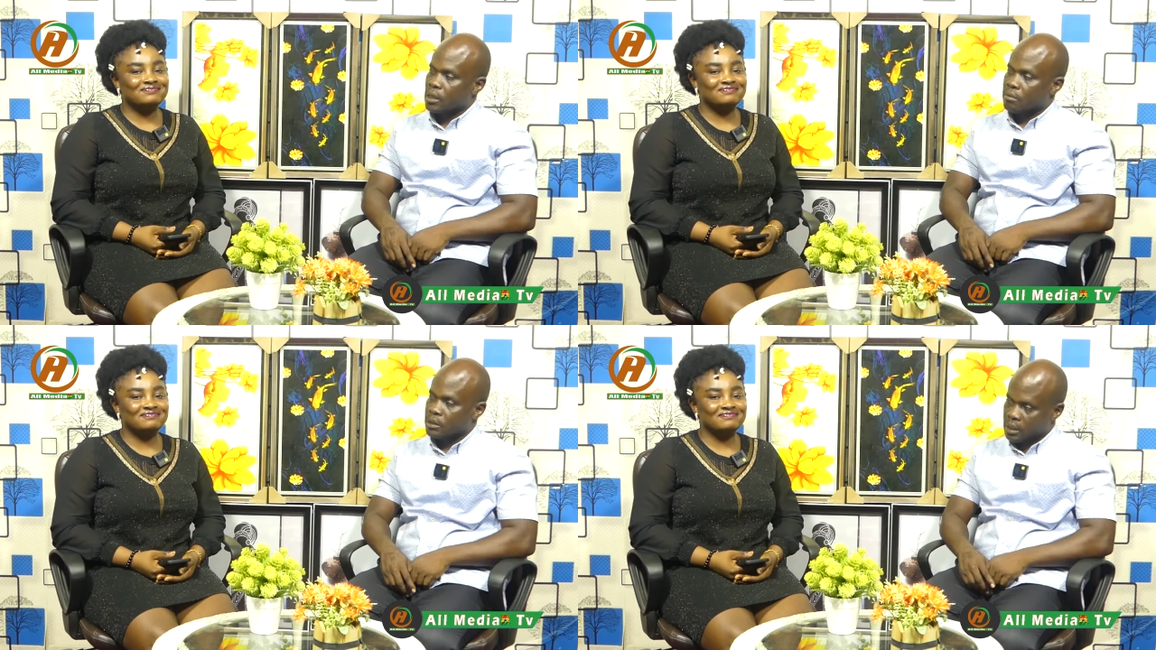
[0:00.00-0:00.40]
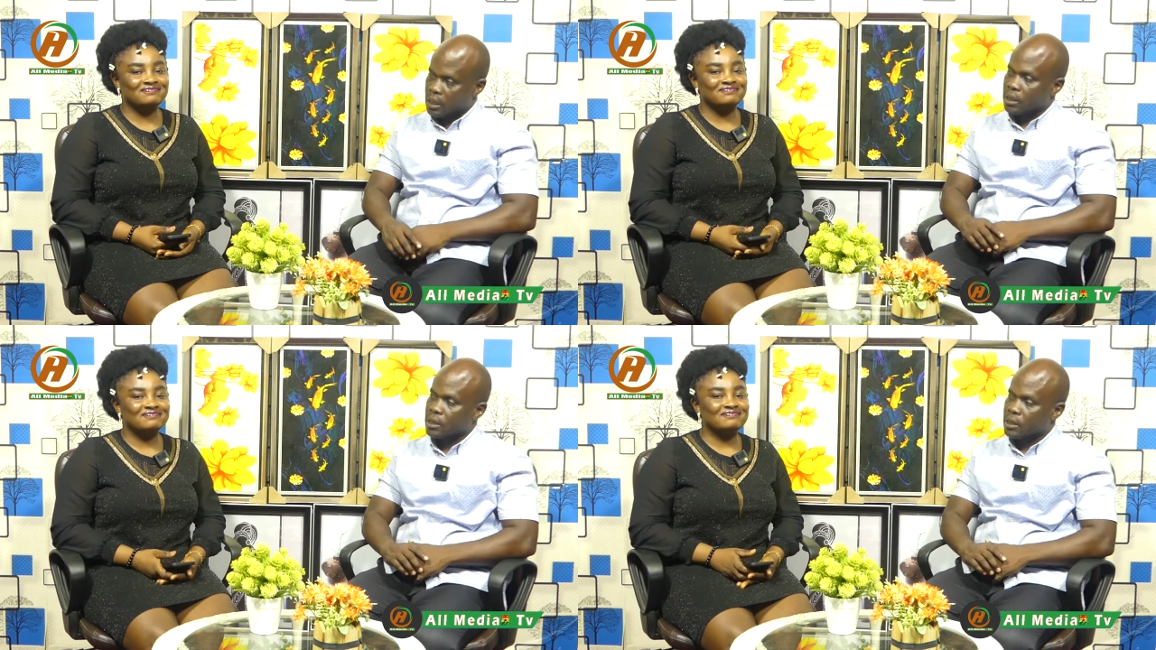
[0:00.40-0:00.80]
Speaker 1: maza
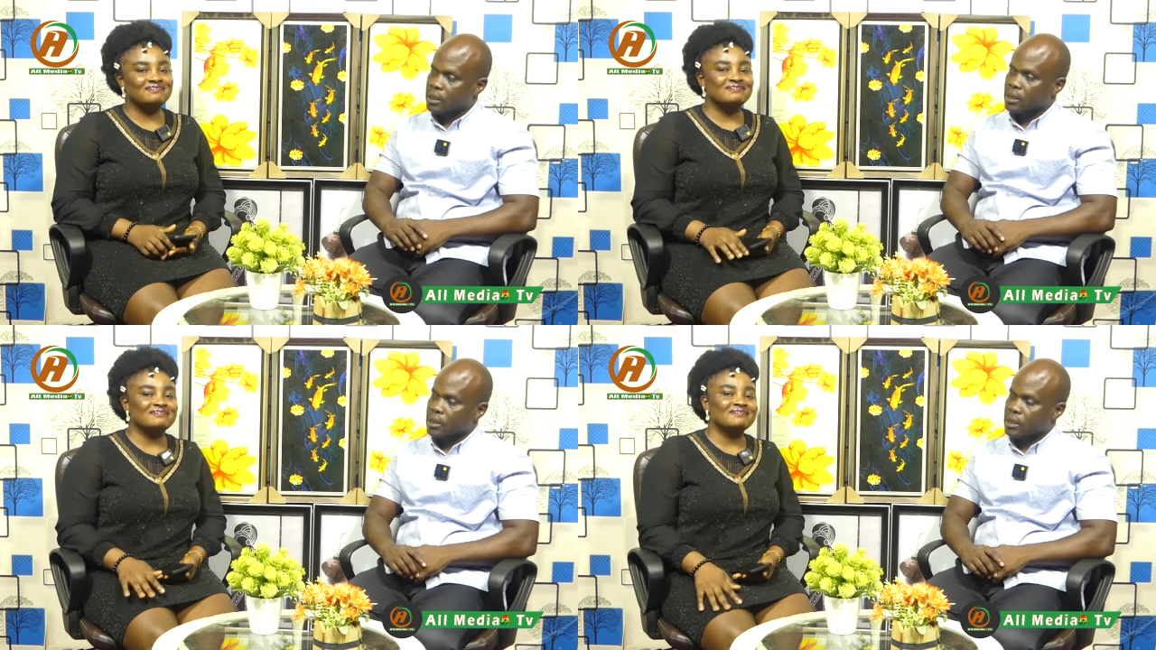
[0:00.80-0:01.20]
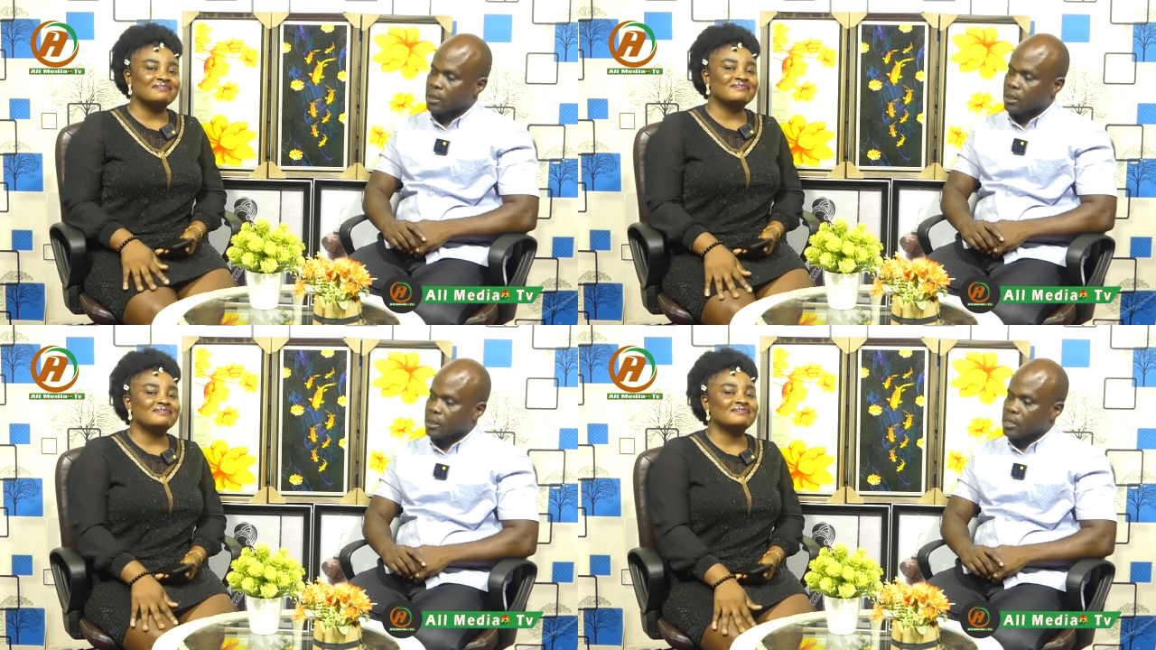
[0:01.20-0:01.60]

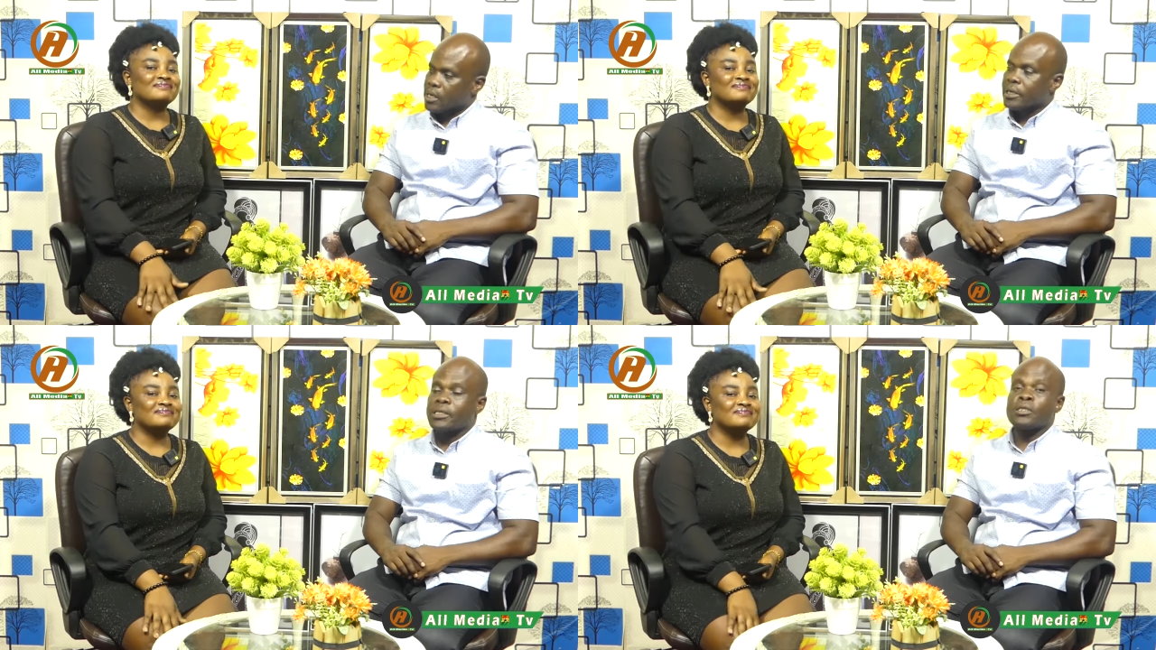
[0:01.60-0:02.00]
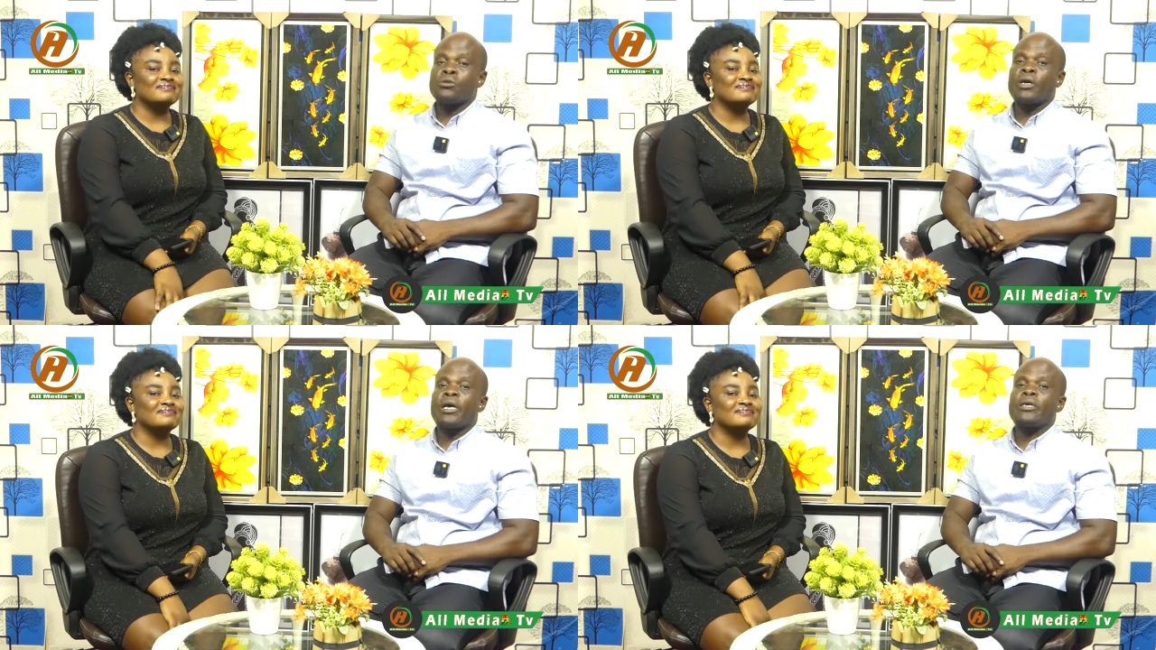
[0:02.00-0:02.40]
eti
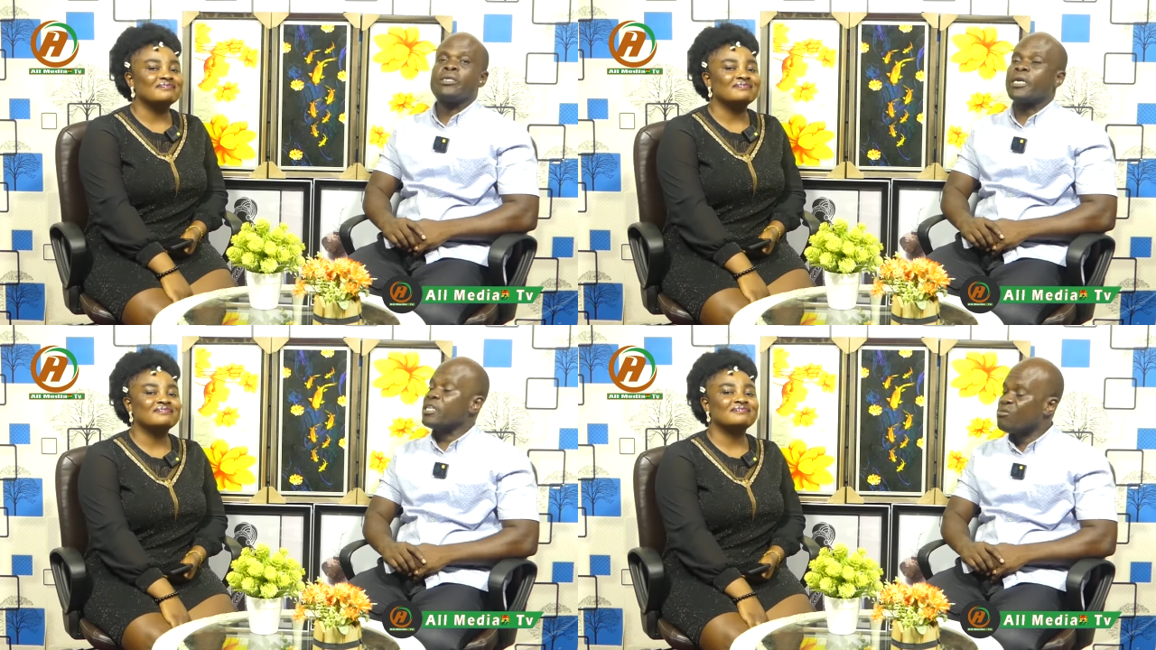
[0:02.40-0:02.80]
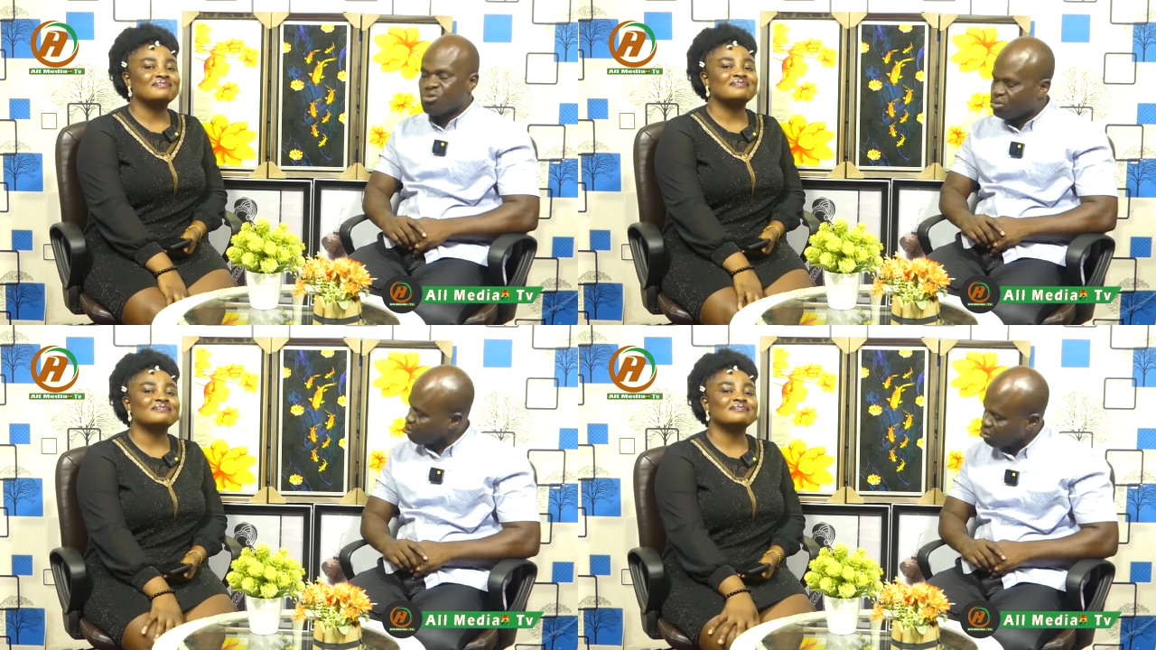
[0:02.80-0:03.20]
we ye
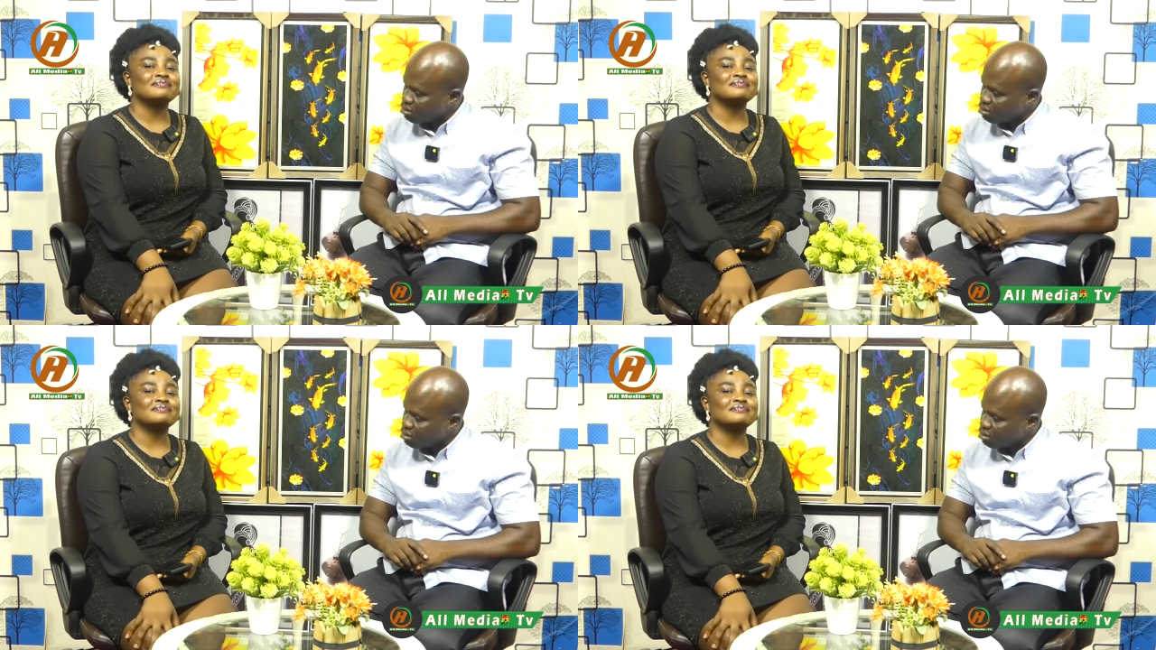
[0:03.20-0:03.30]
news